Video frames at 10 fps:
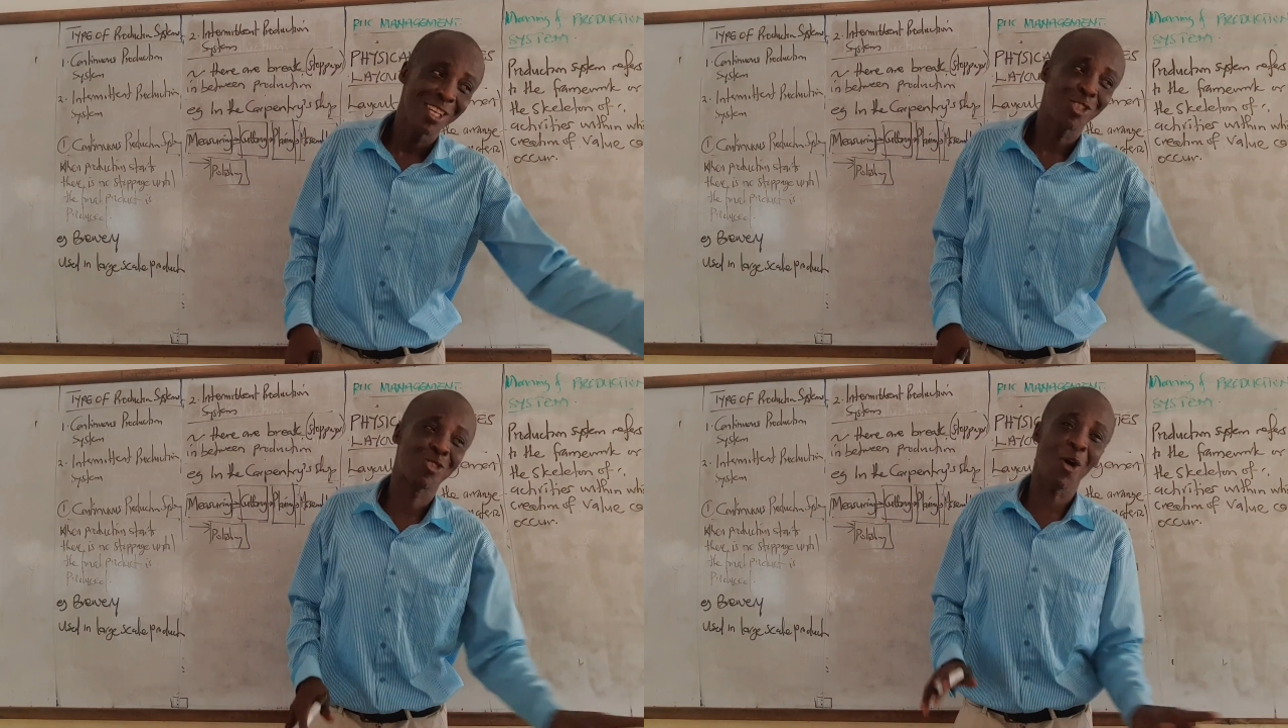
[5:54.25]

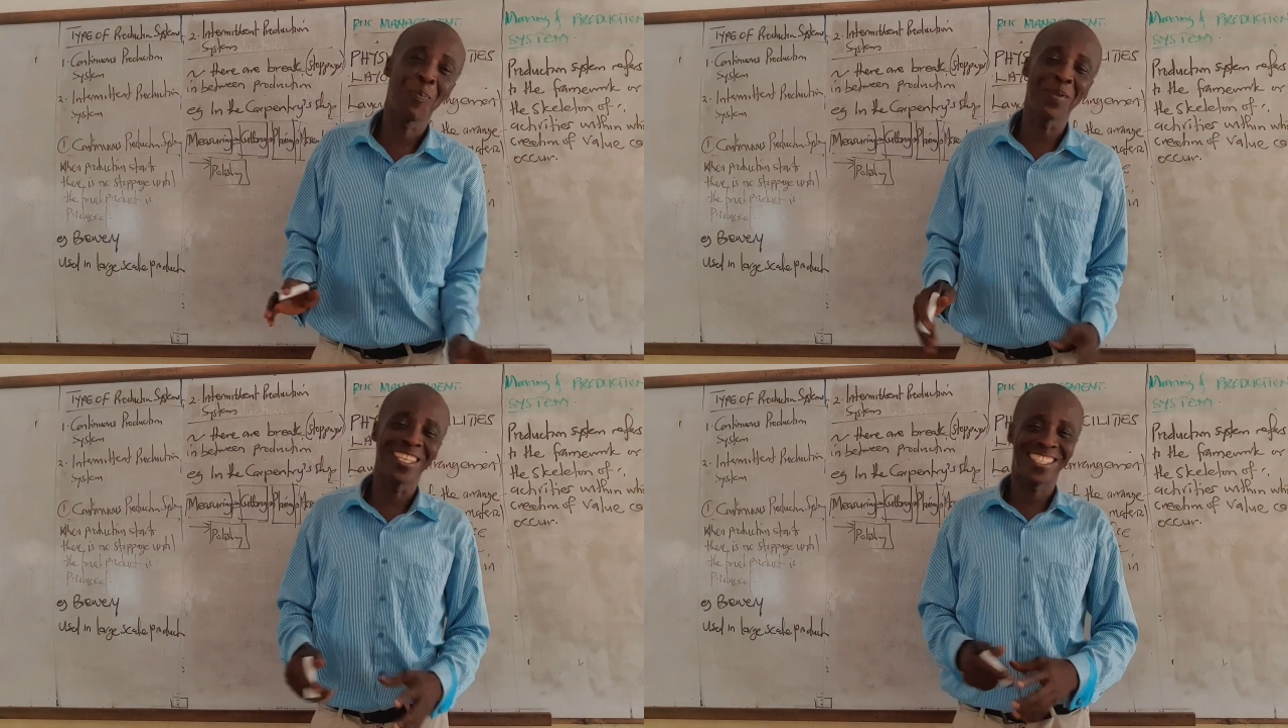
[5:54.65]

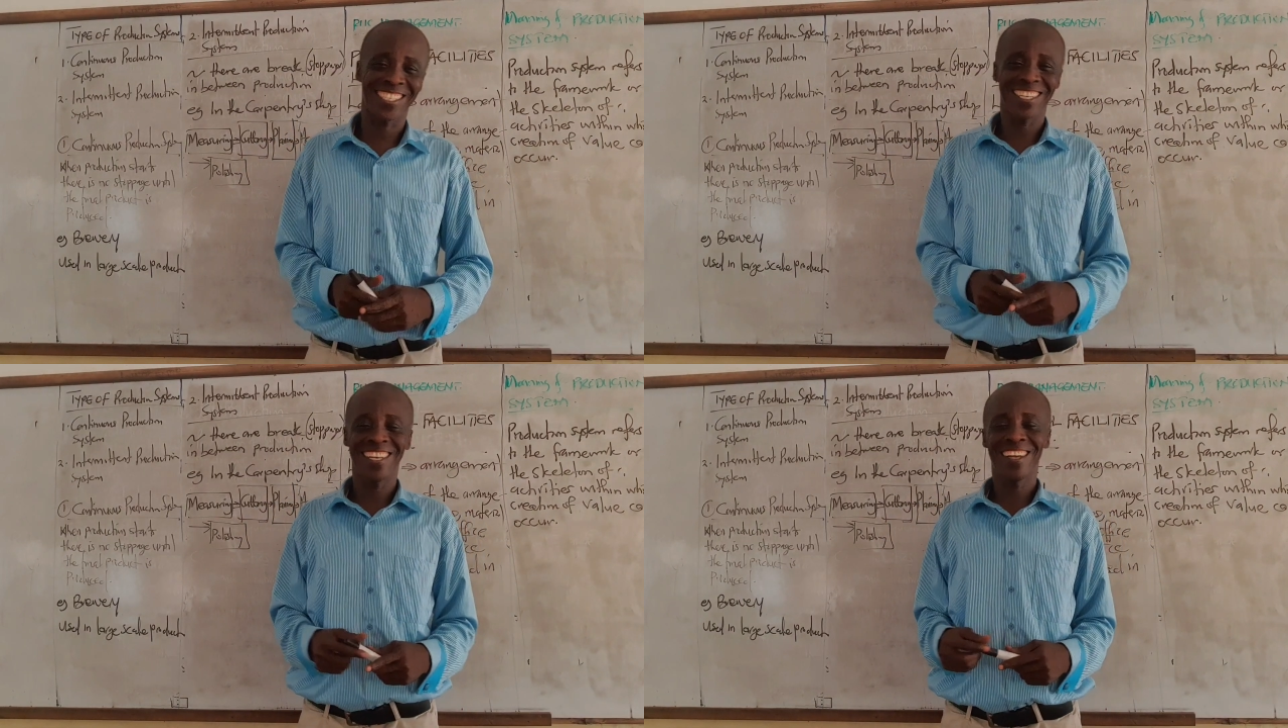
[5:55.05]

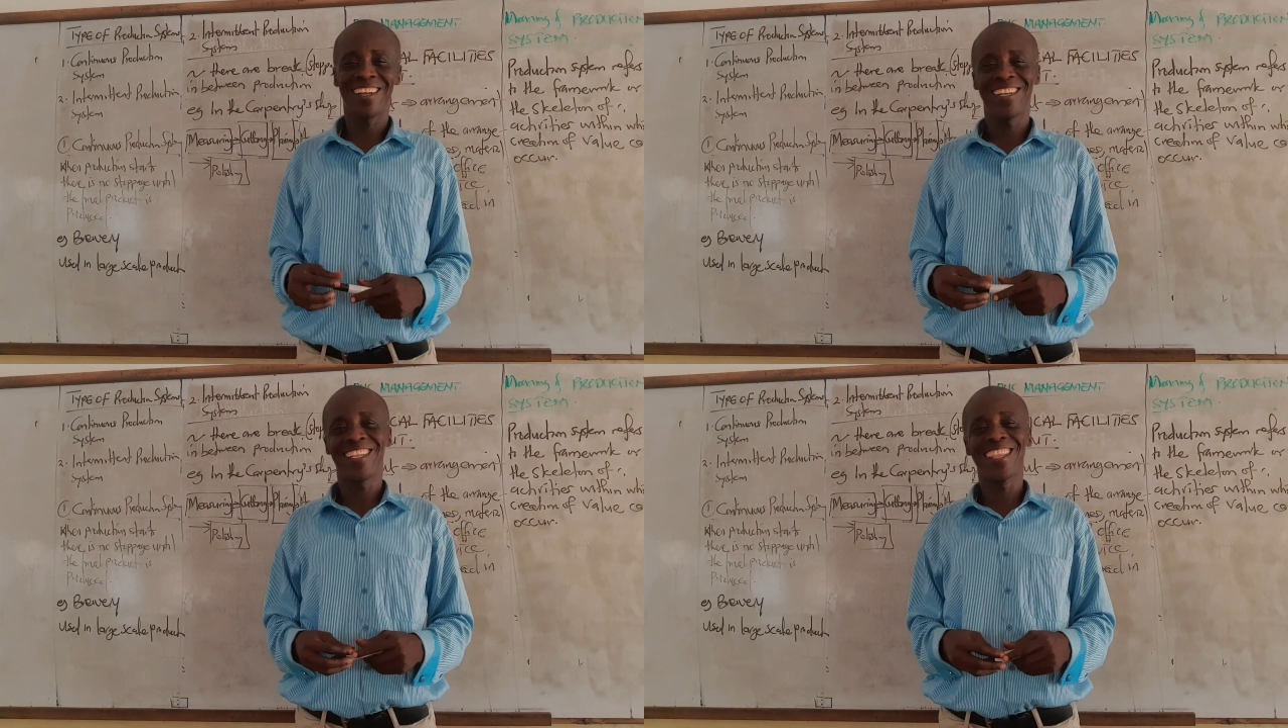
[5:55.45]
Stoppage.
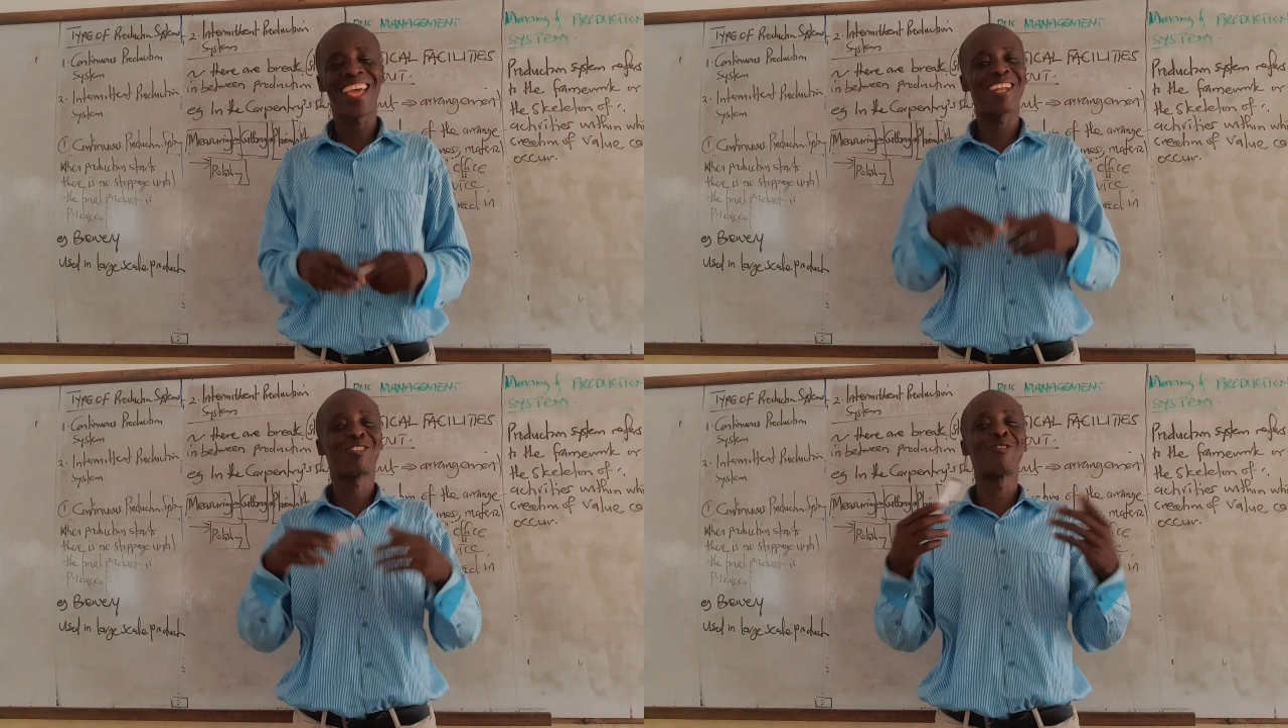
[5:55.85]

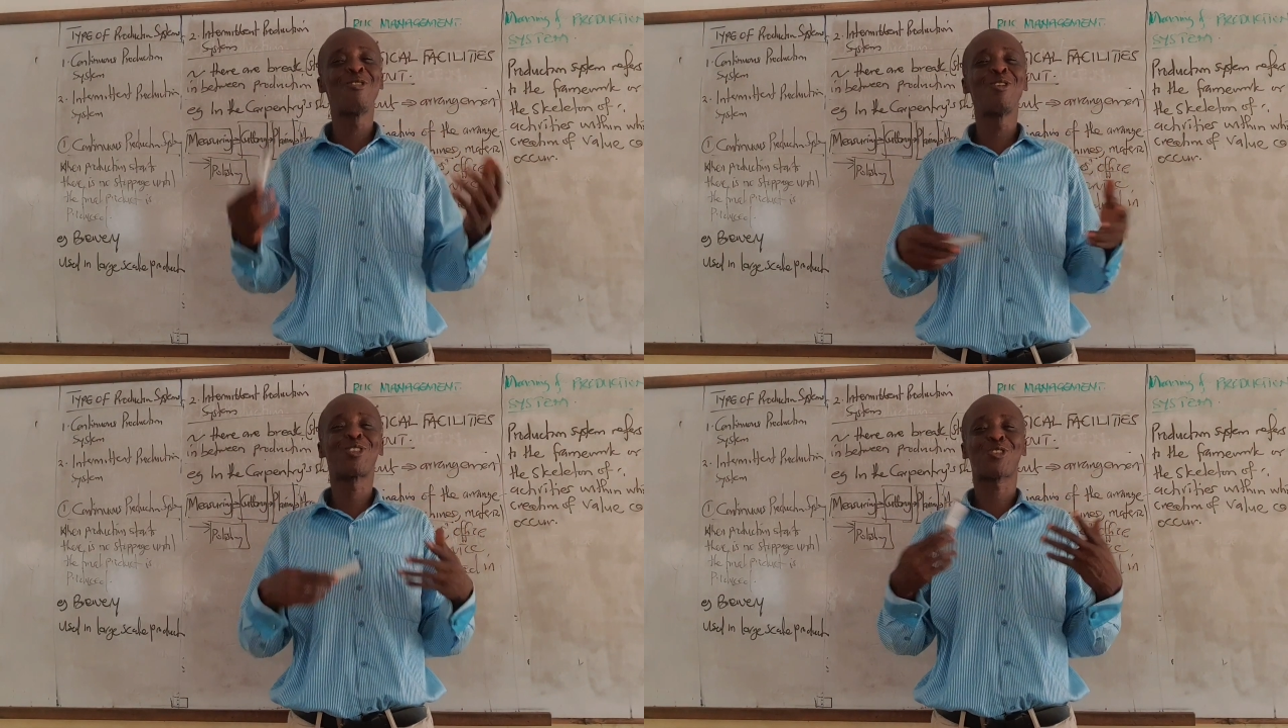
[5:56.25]
There is
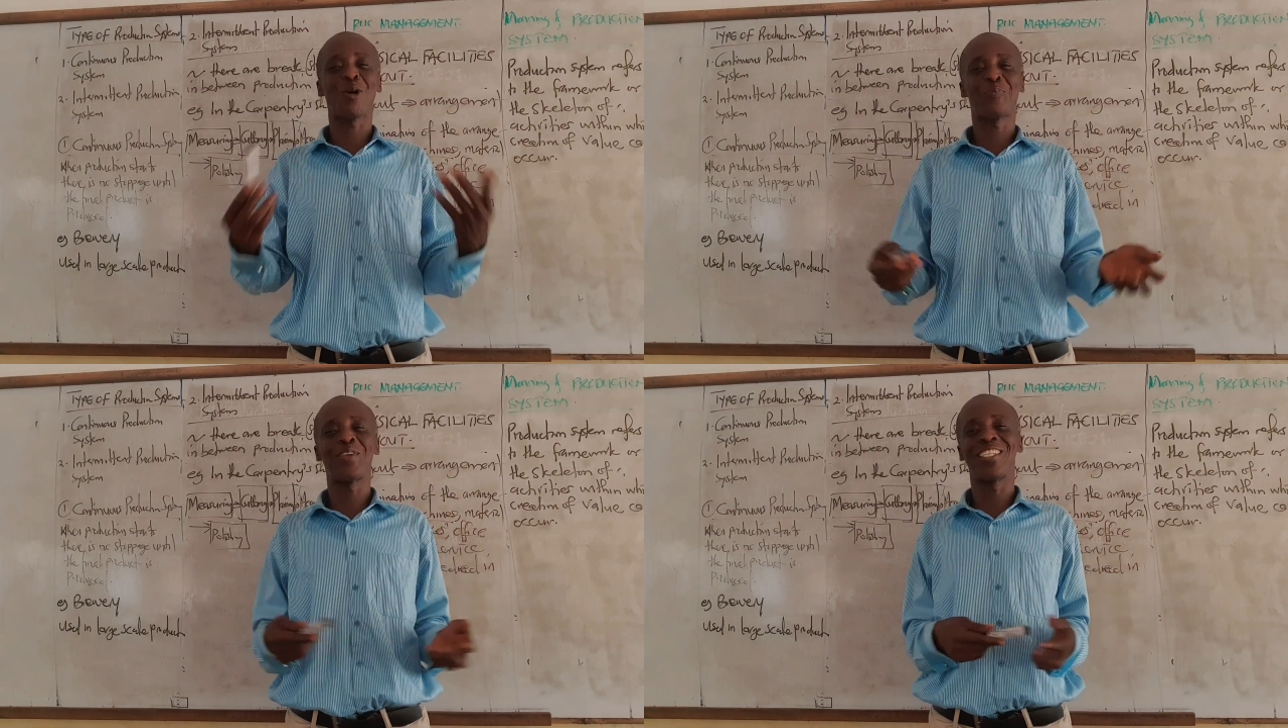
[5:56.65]
no
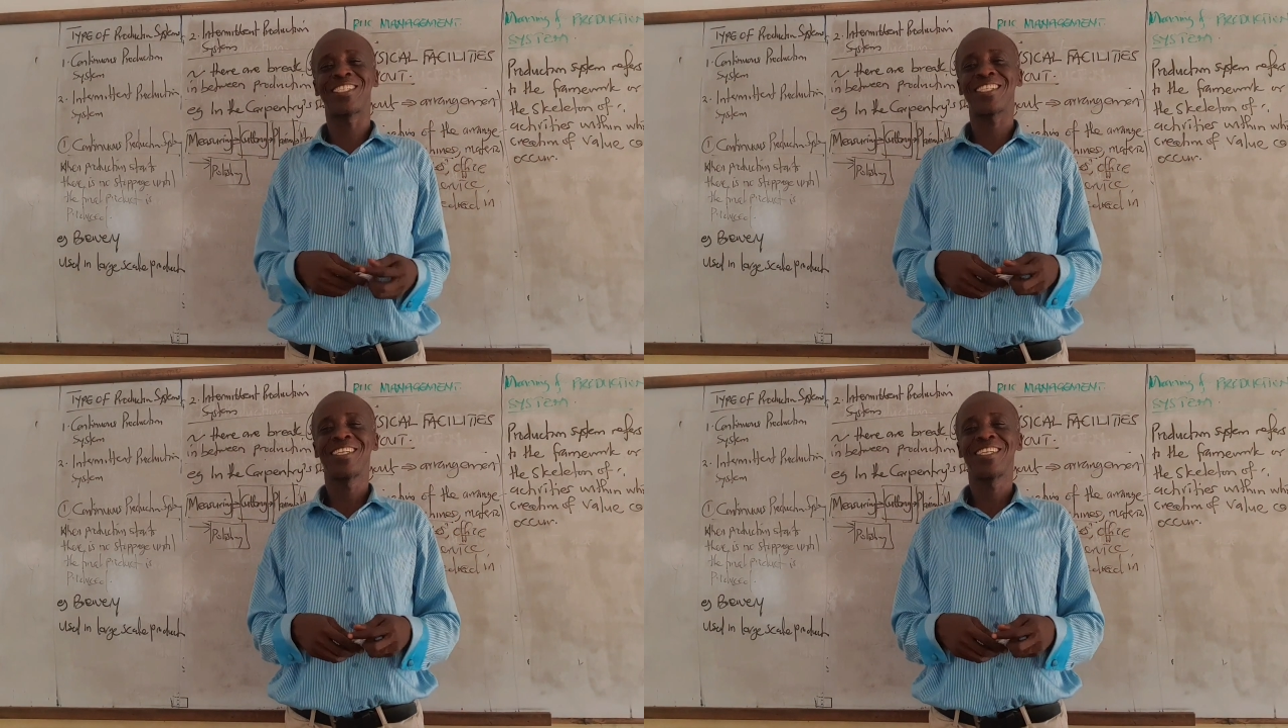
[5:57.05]
stoppage.